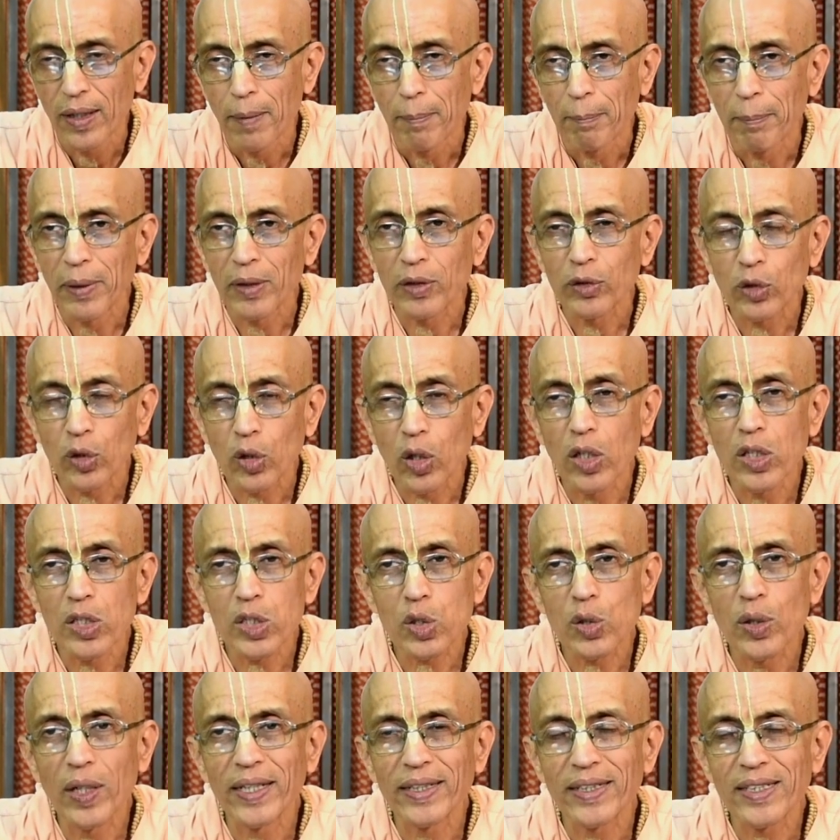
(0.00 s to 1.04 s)
But you should
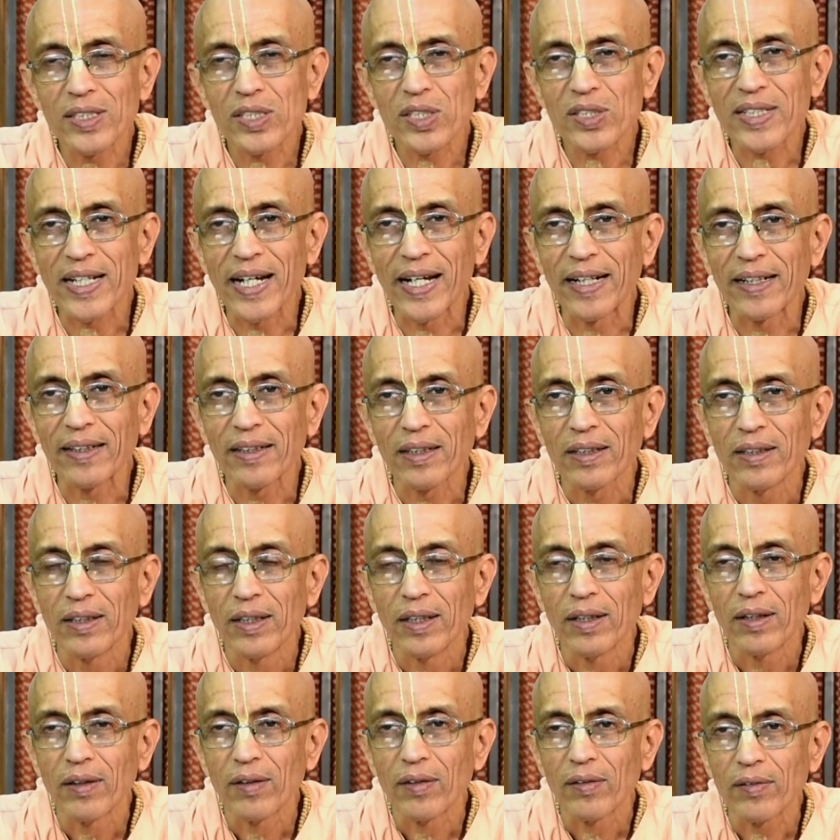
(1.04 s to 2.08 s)
also understand
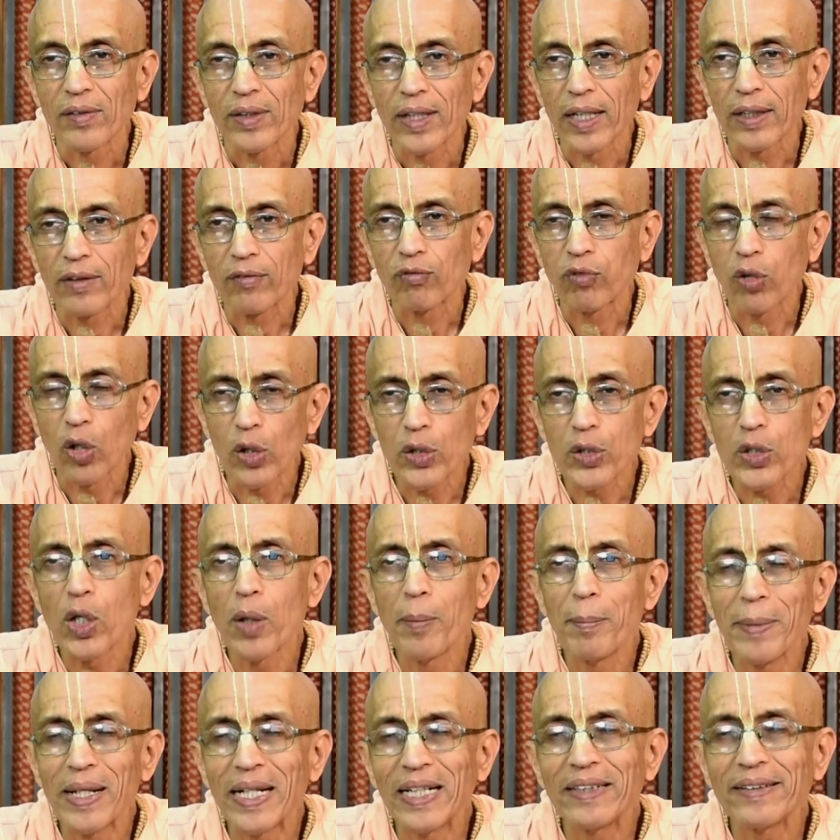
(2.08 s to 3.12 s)
that for your
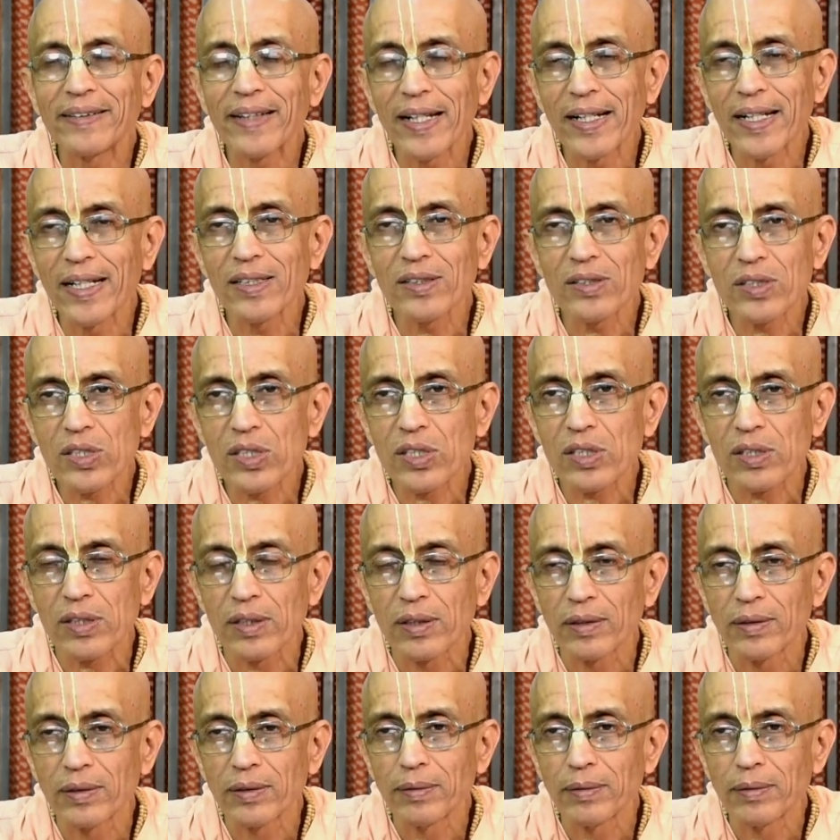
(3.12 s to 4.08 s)
maintenance,